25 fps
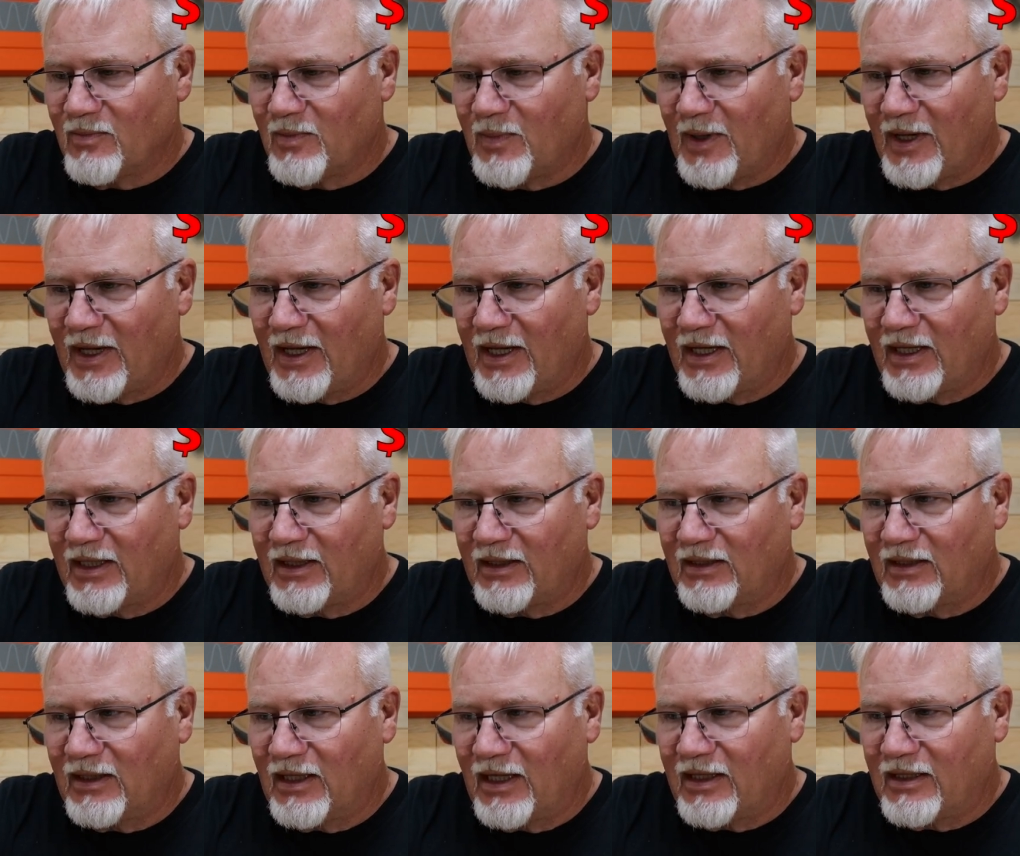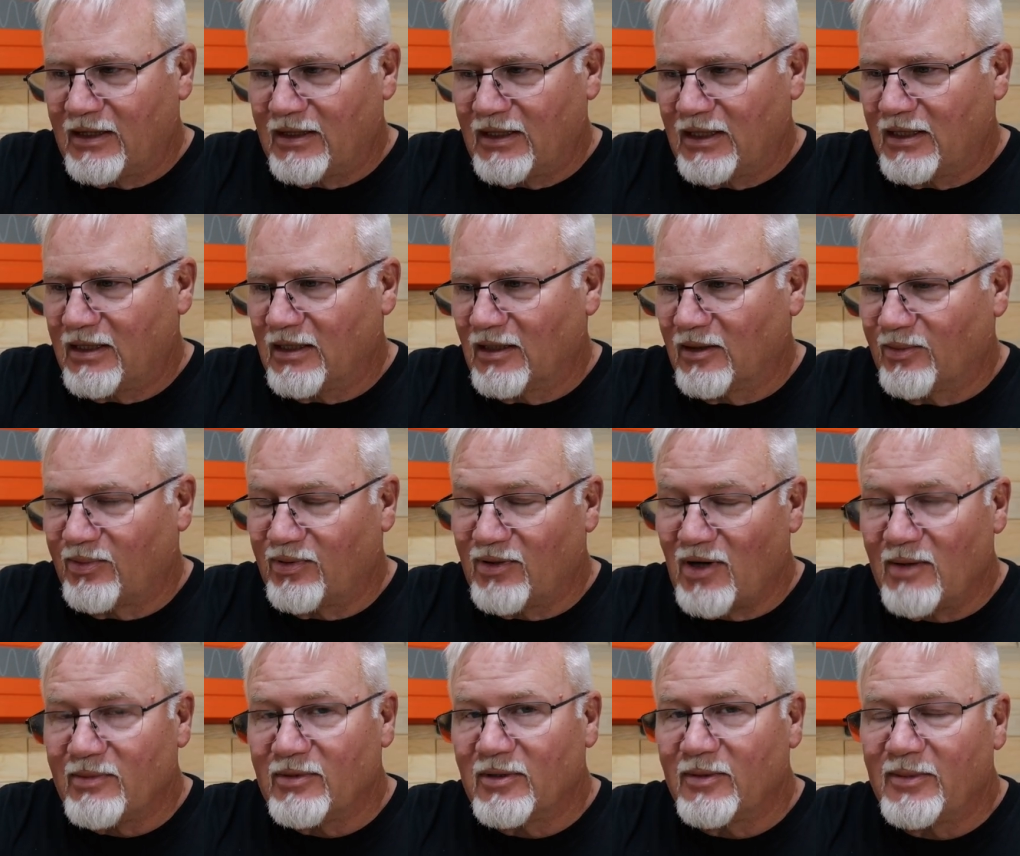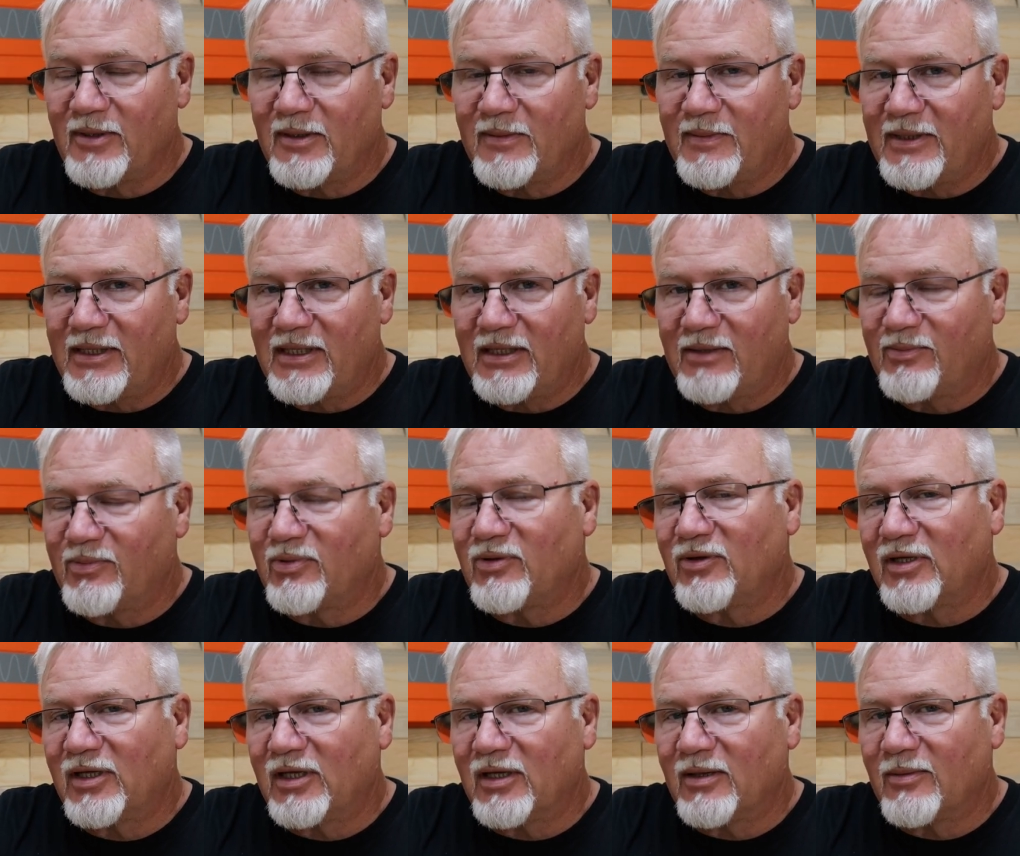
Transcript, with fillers: But I think it'll probably be pretty